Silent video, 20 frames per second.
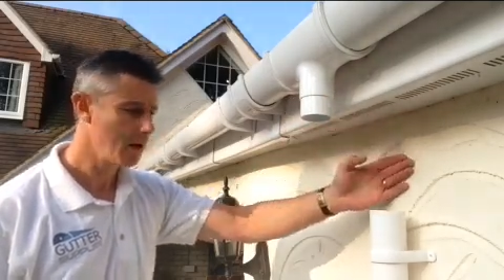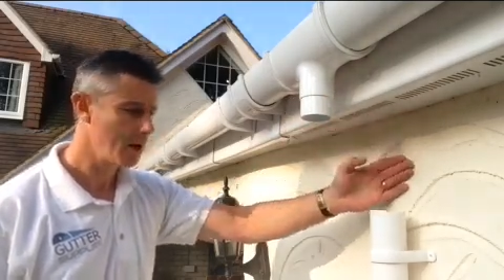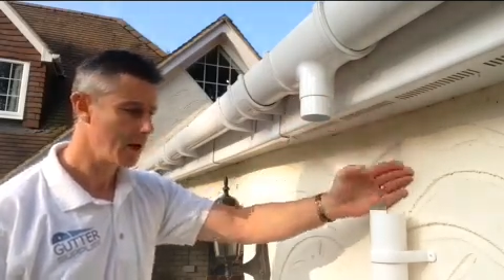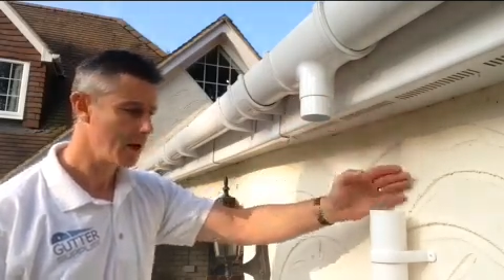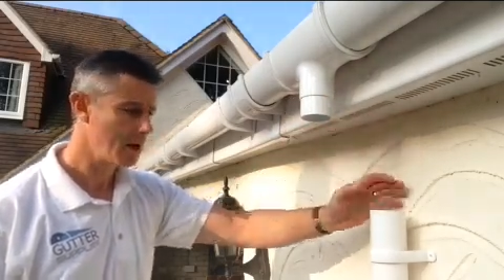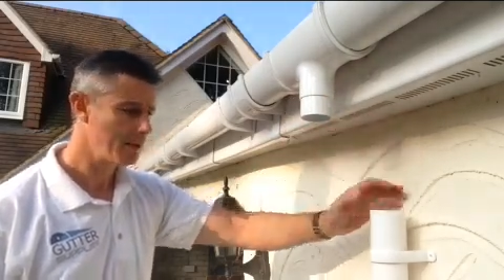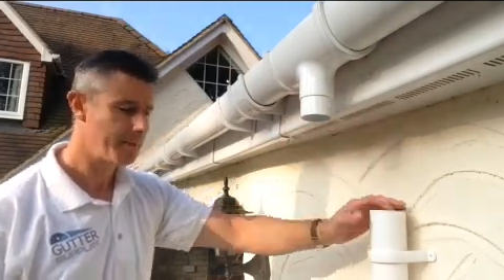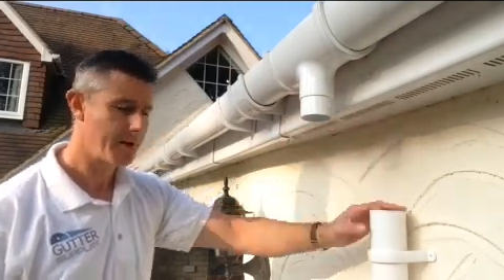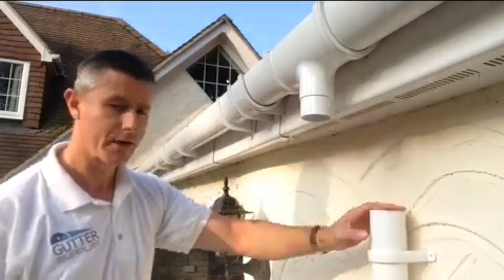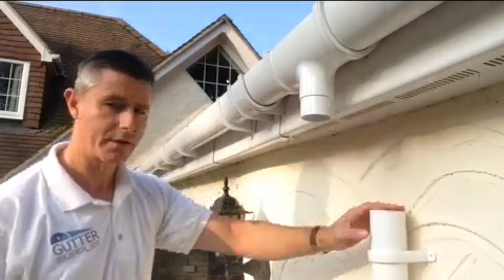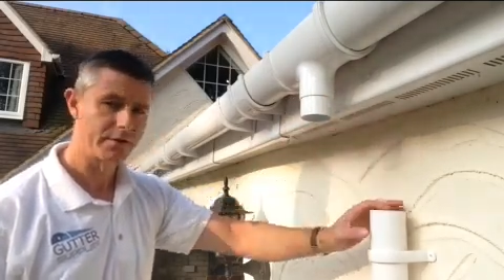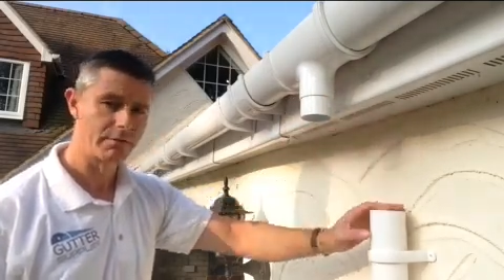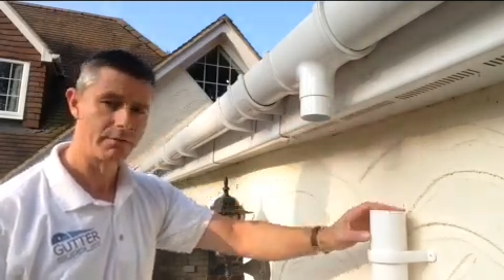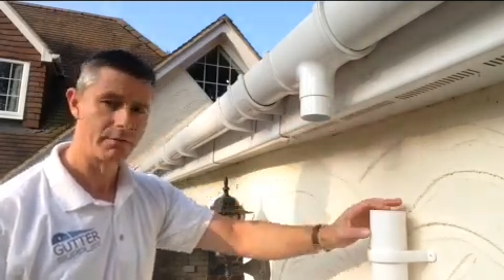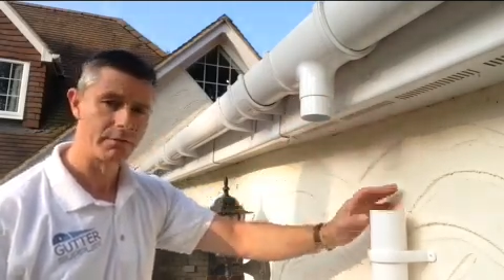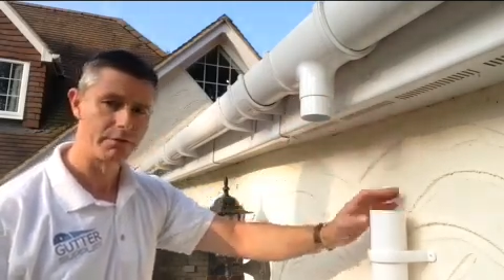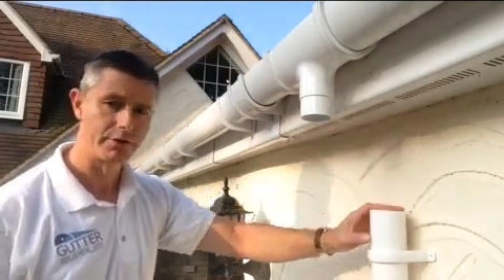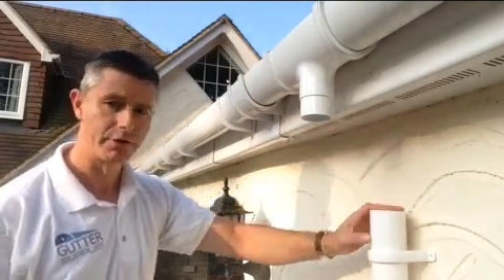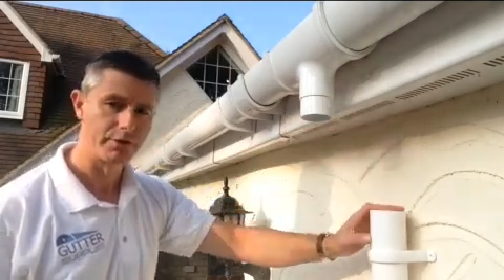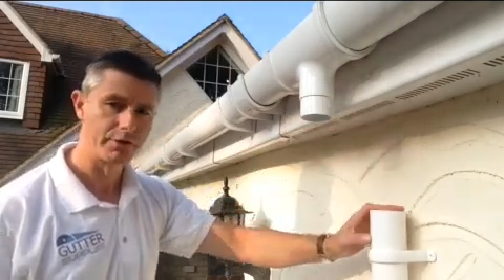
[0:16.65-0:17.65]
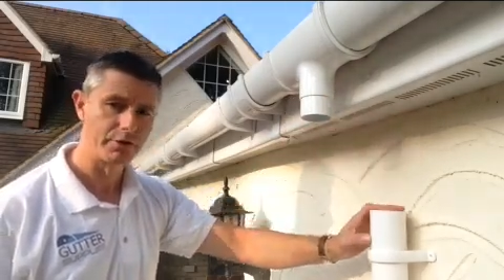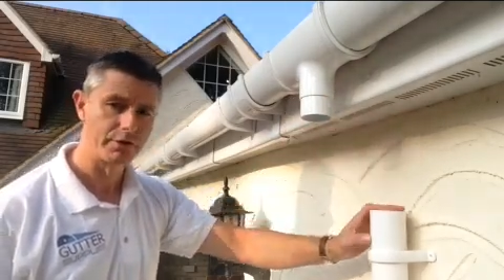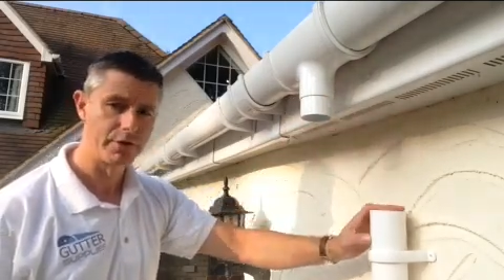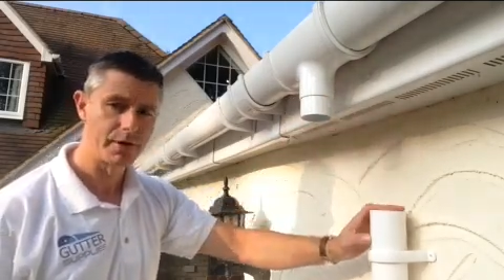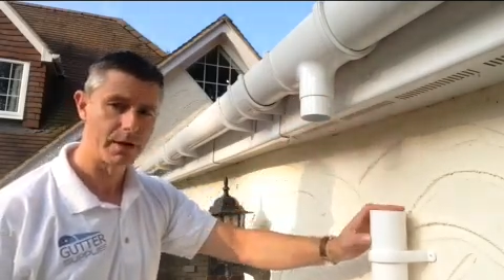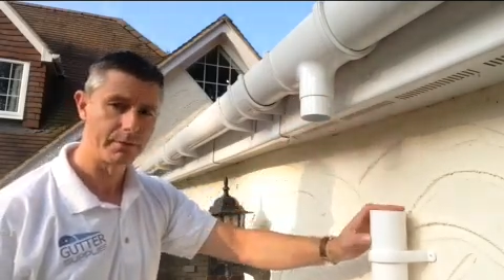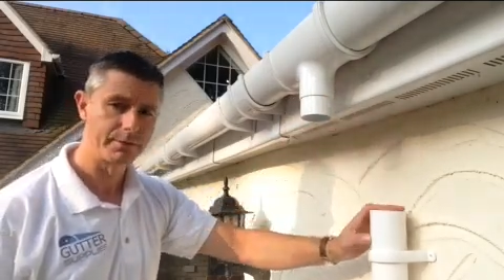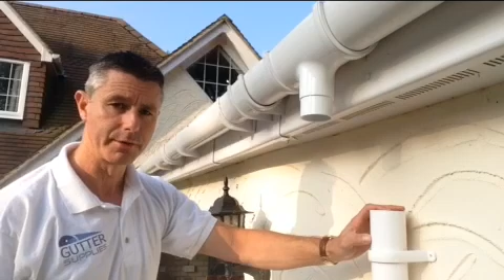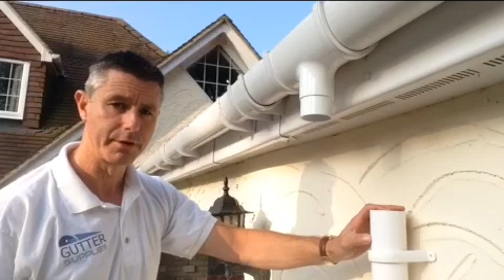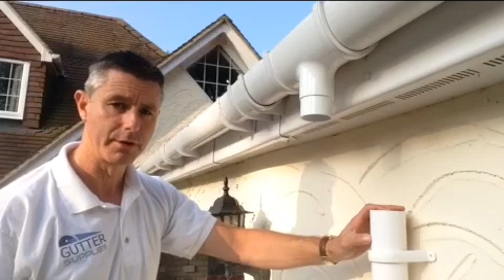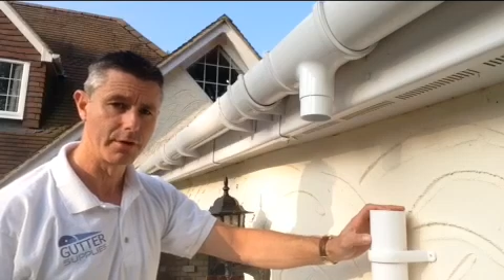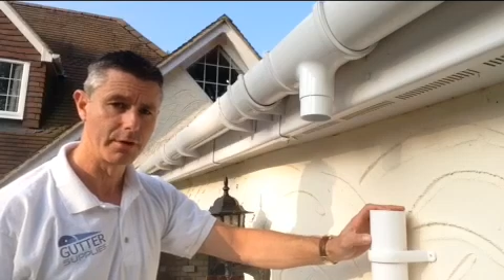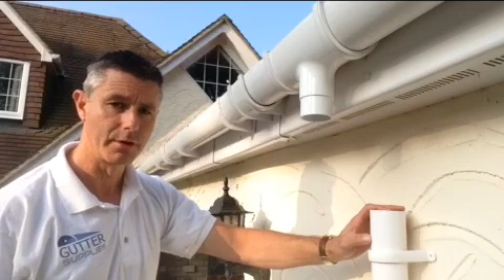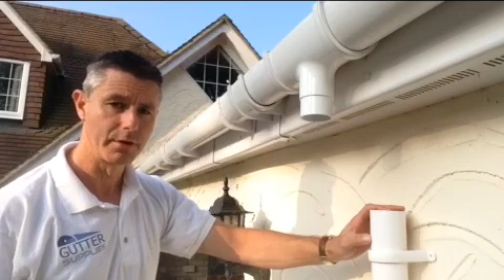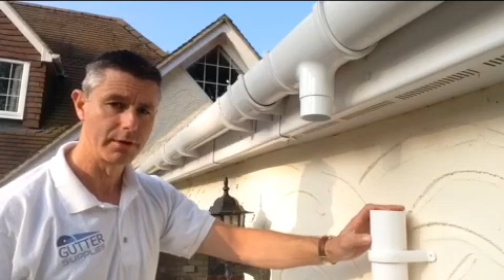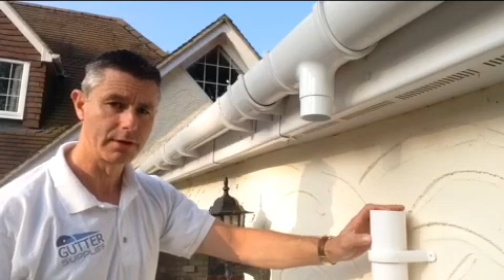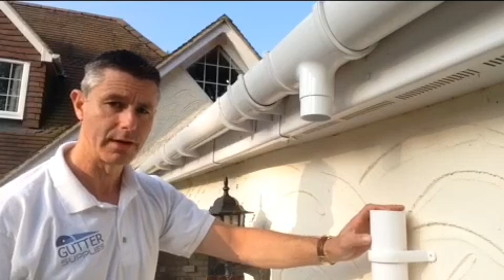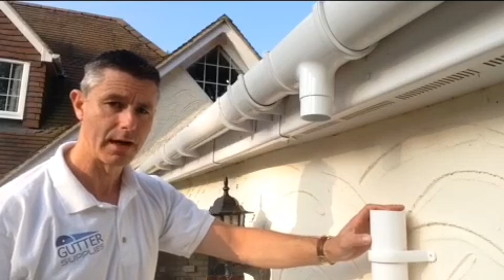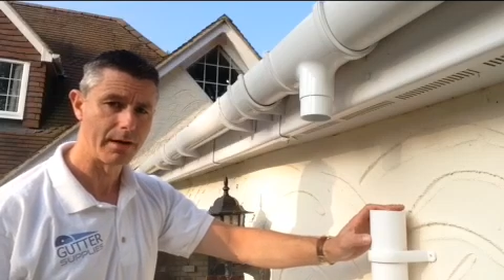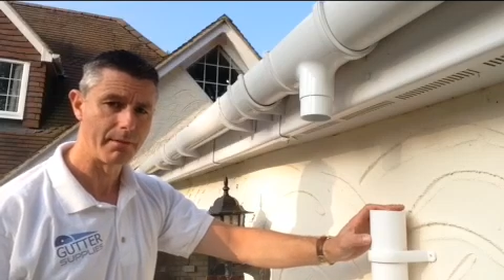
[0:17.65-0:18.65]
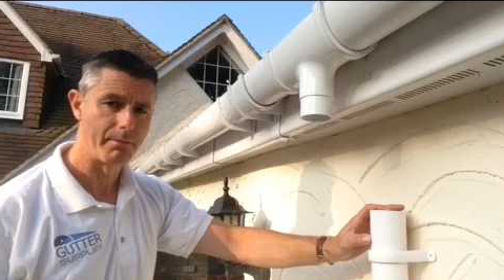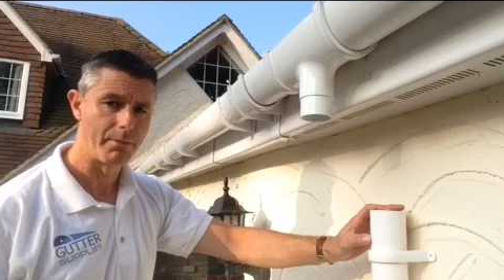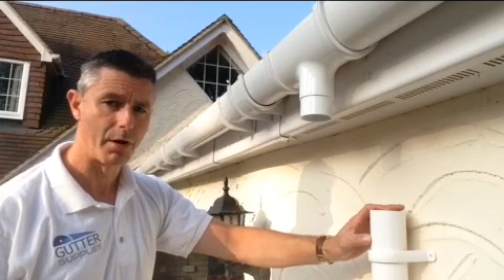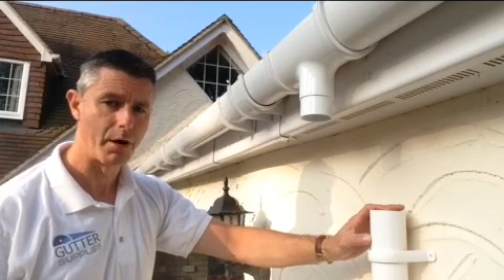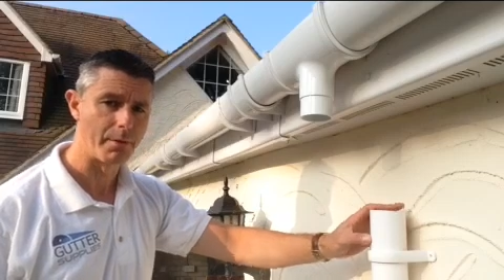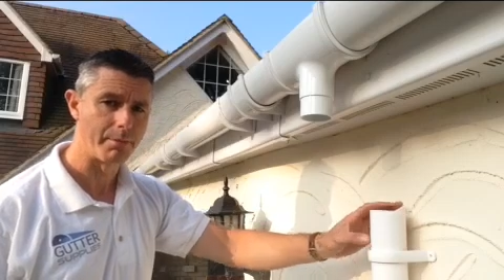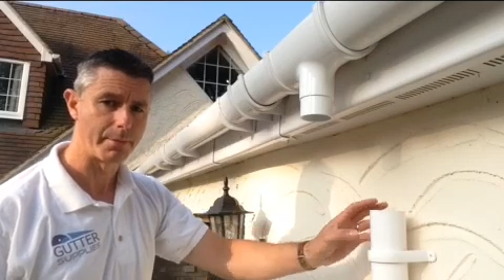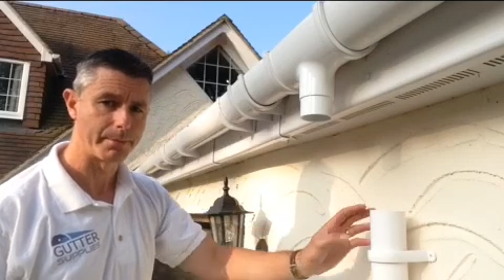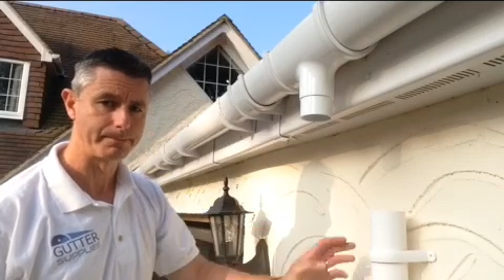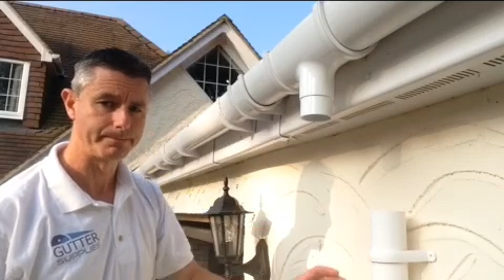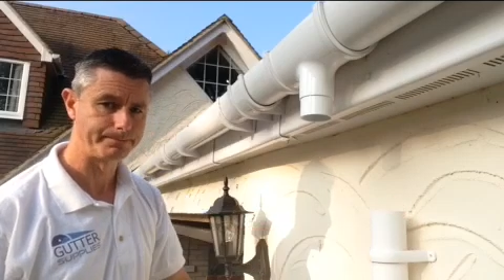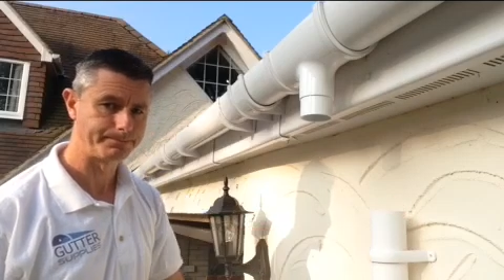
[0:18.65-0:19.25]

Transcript: and back to the wall to join up to your downpipe.